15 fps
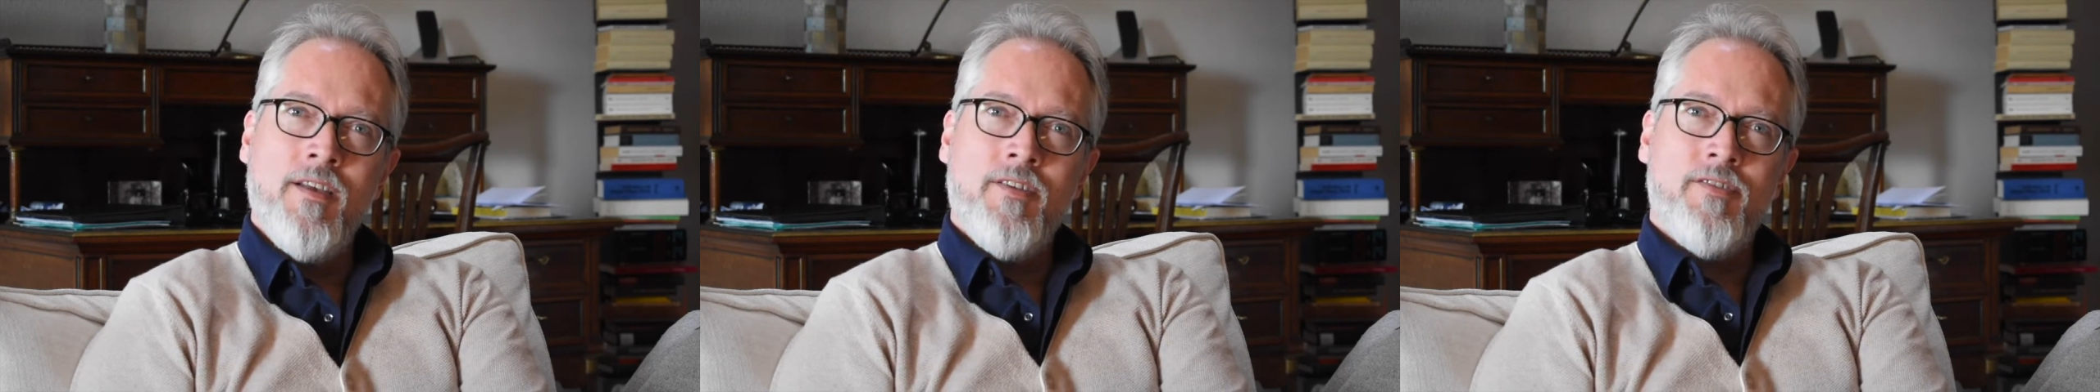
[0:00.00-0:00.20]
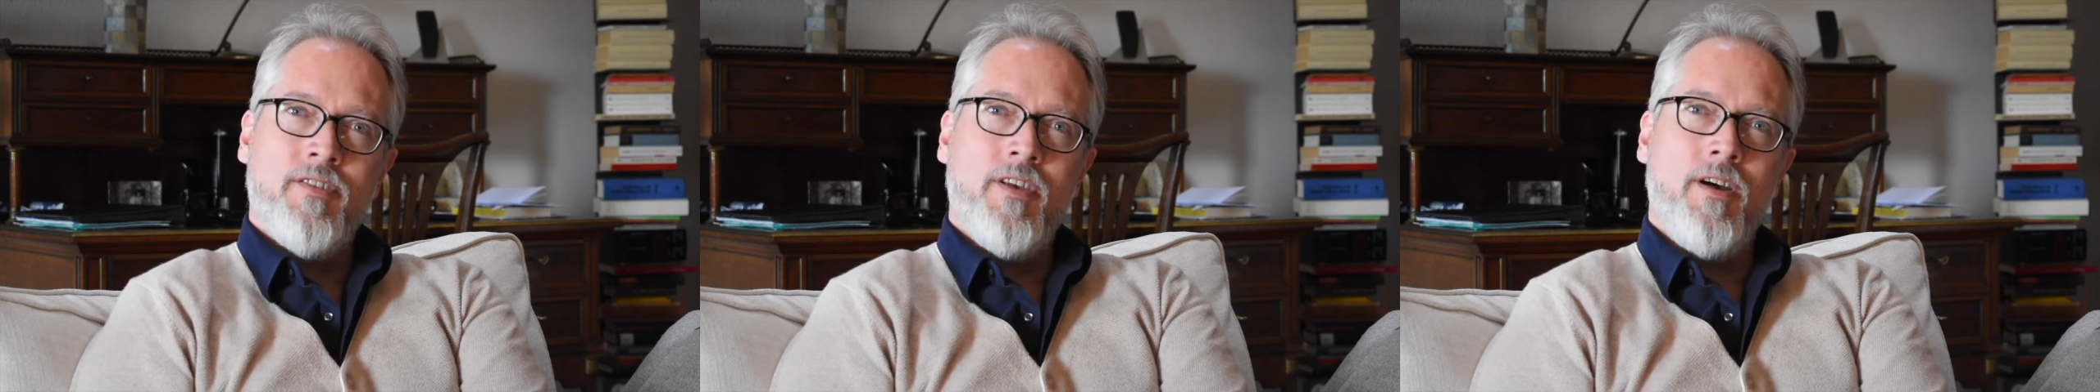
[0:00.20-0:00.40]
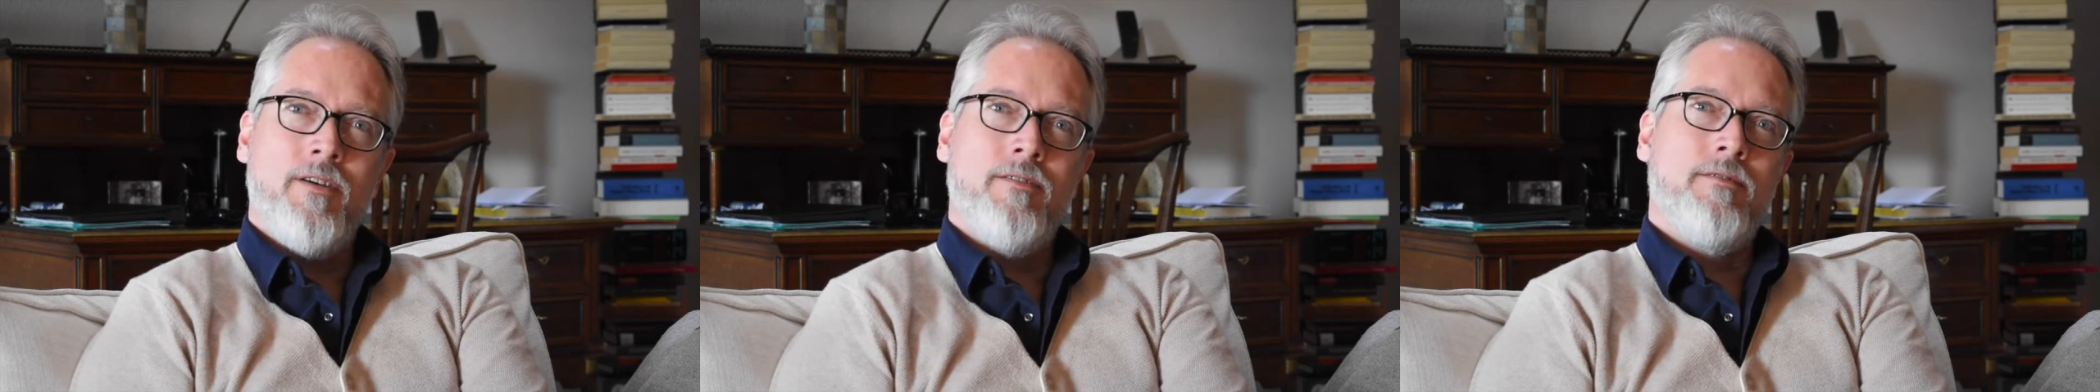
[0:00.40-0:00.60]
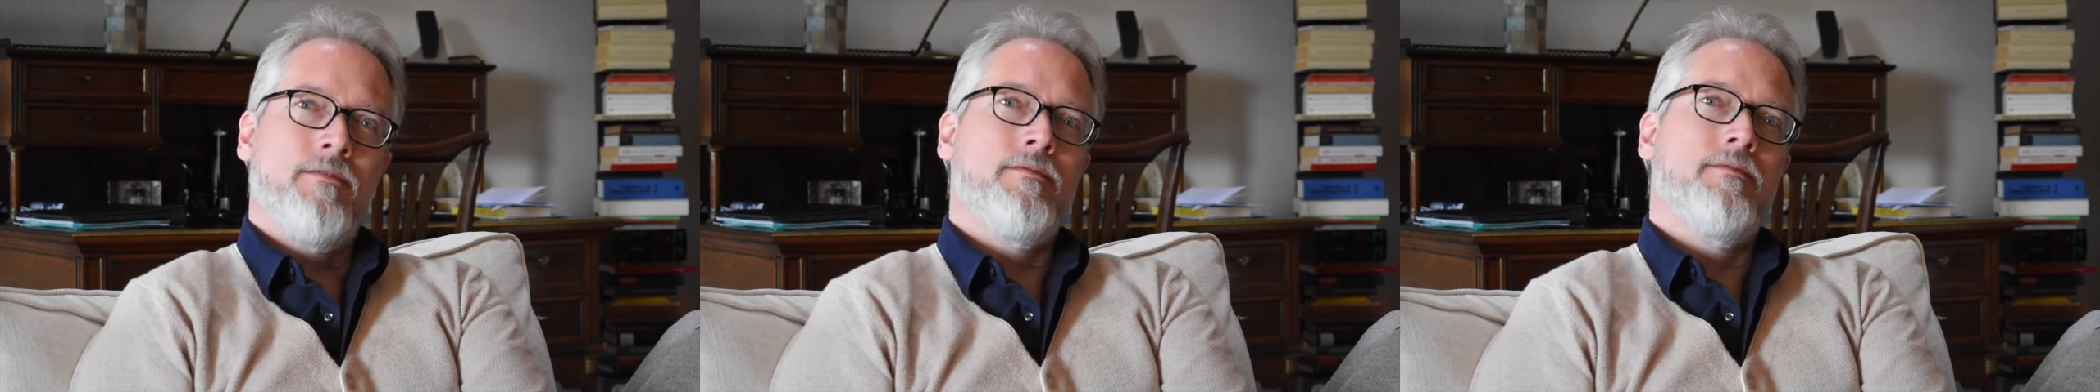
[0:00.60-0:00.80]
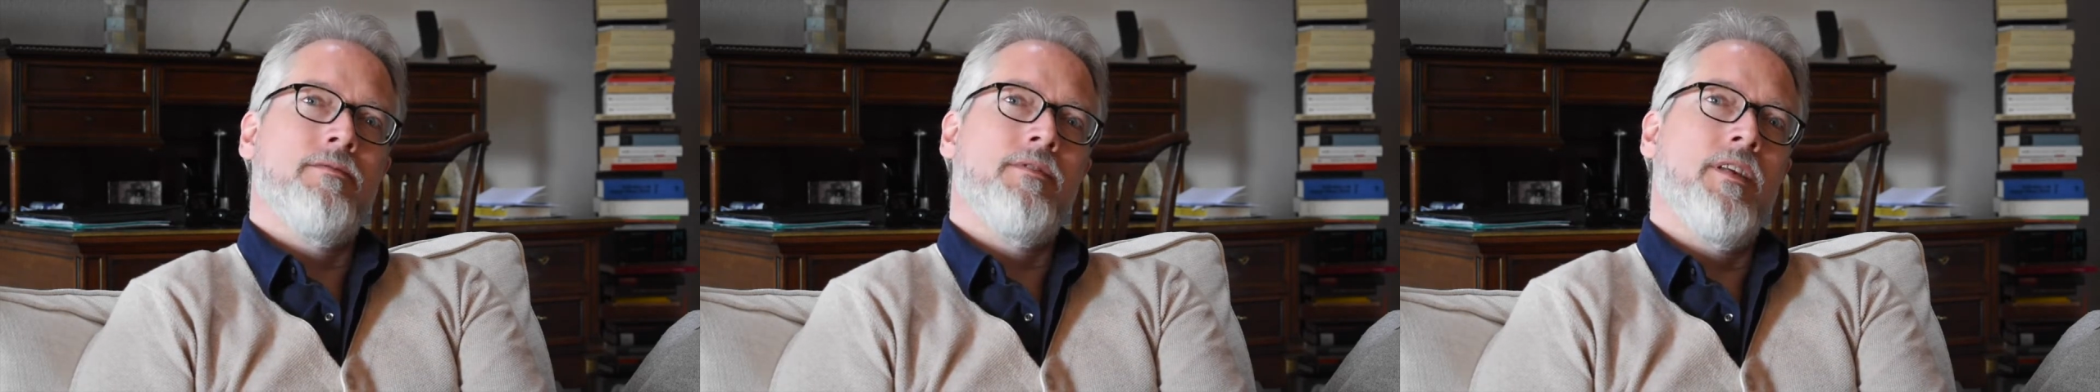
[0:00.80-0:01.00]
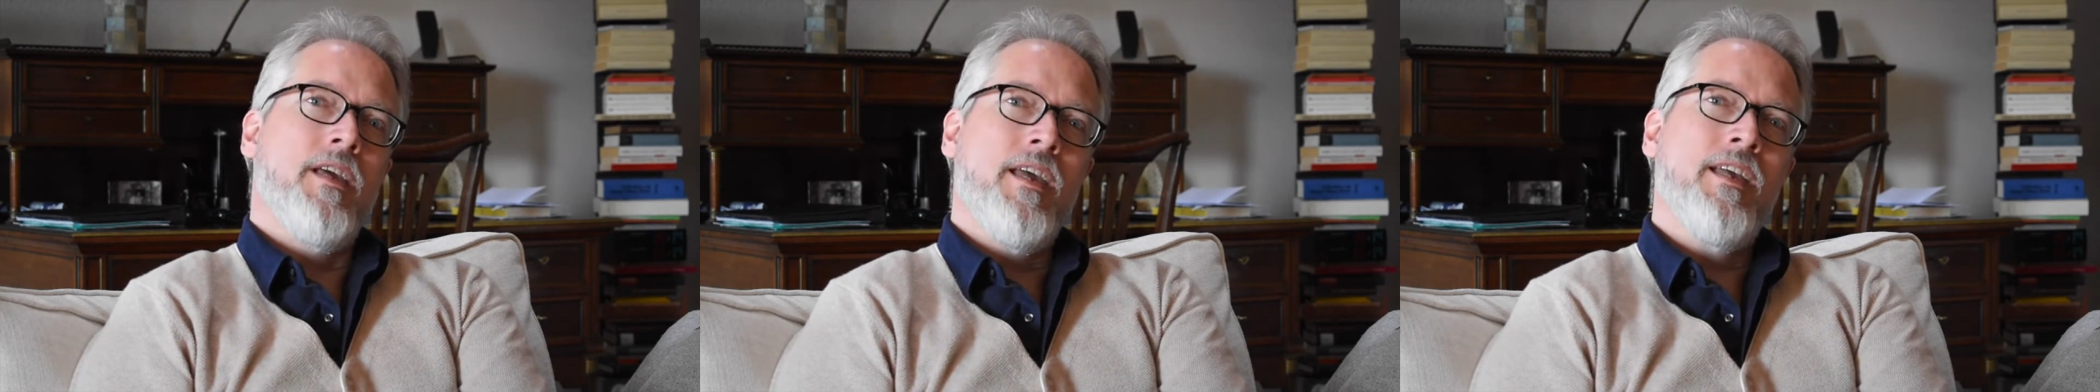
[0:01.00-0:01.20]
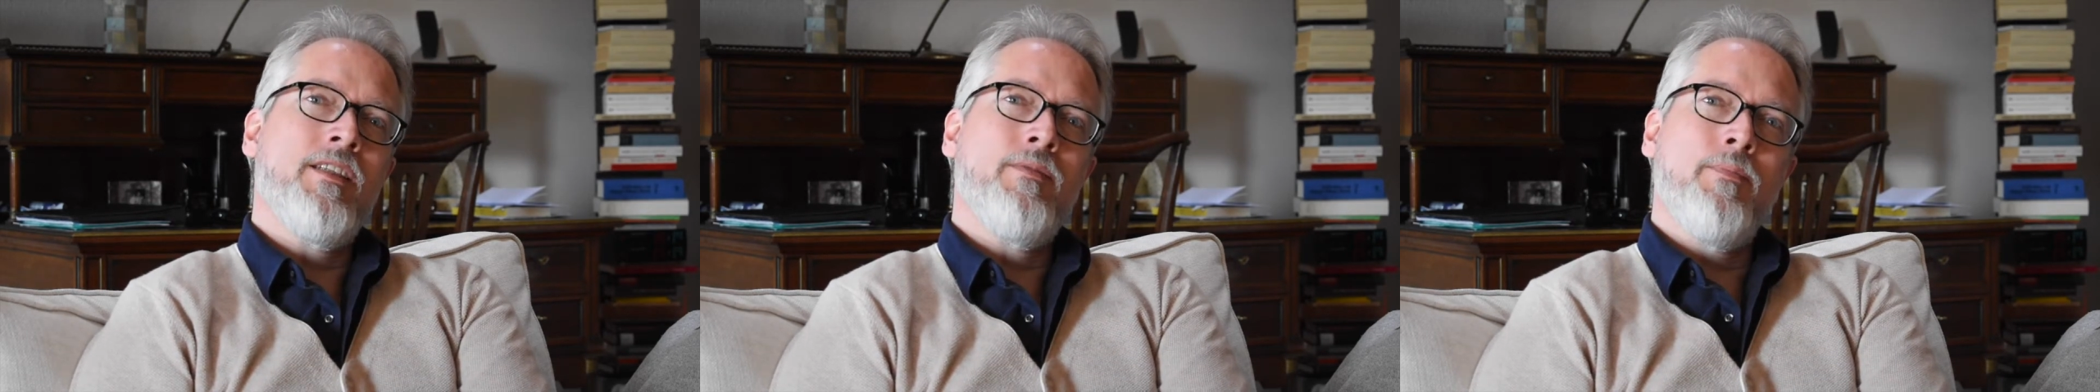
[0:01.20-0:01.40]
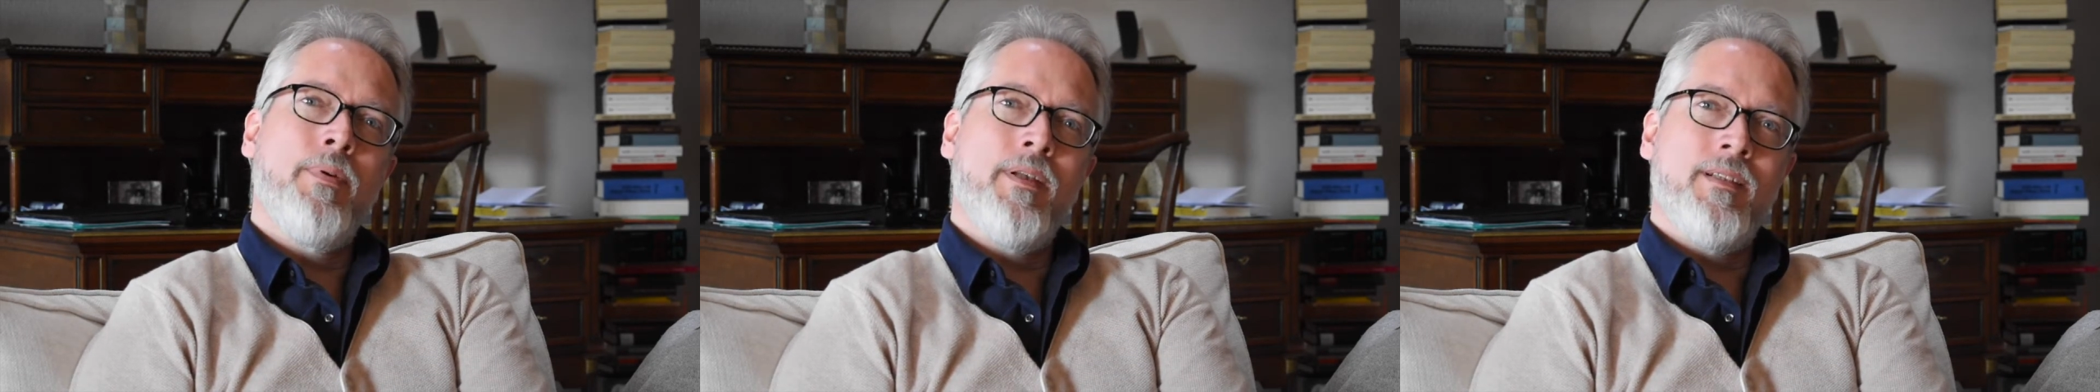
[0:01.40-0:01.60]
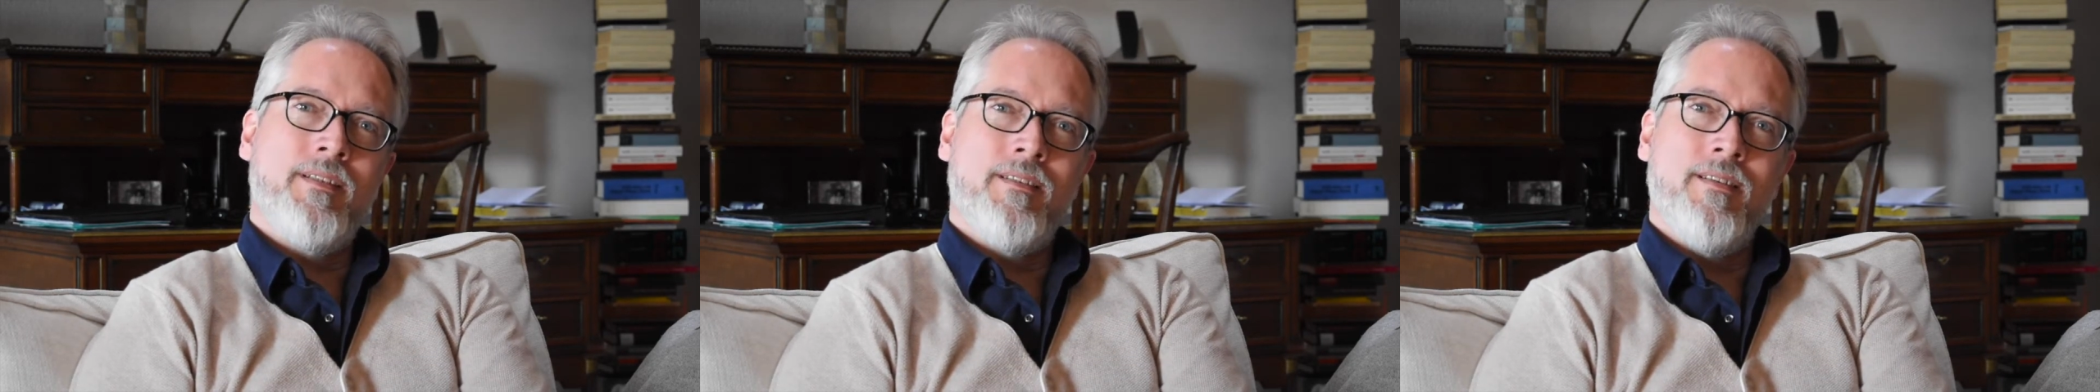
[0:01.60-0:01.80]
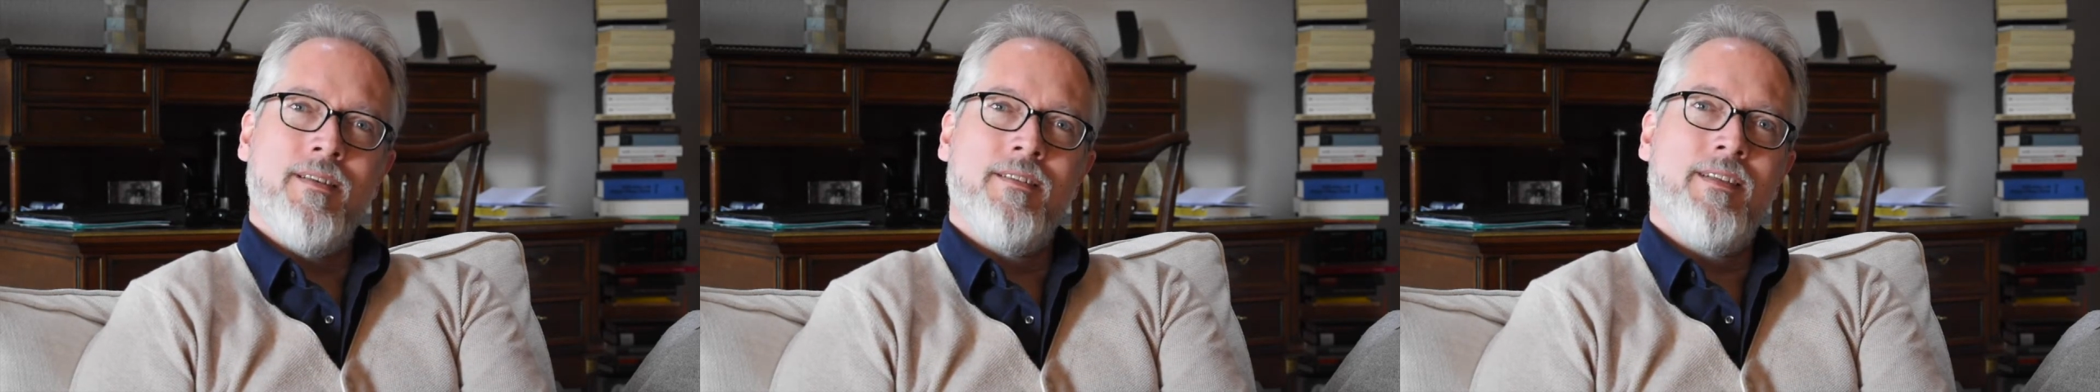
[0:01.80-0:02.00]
So the inbuilt